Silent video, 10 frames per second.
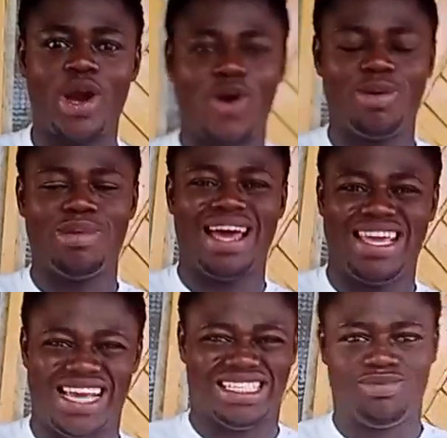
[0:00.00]
And on my
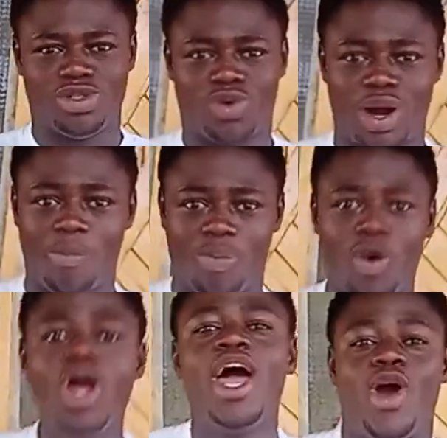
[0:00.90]
end, I think it's a
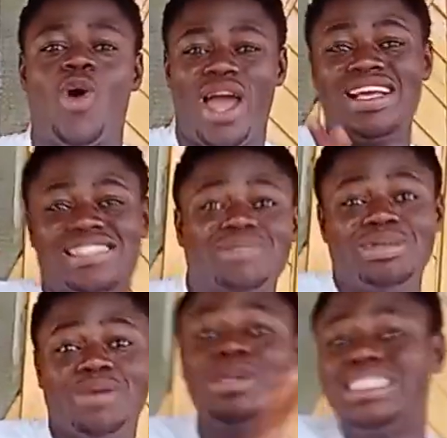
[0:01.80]
crumble. And some
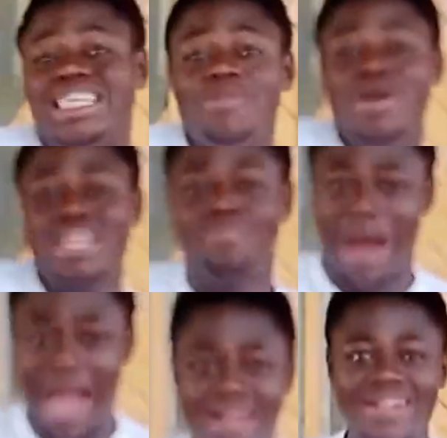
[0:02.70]
of the mooch the moon, Eba.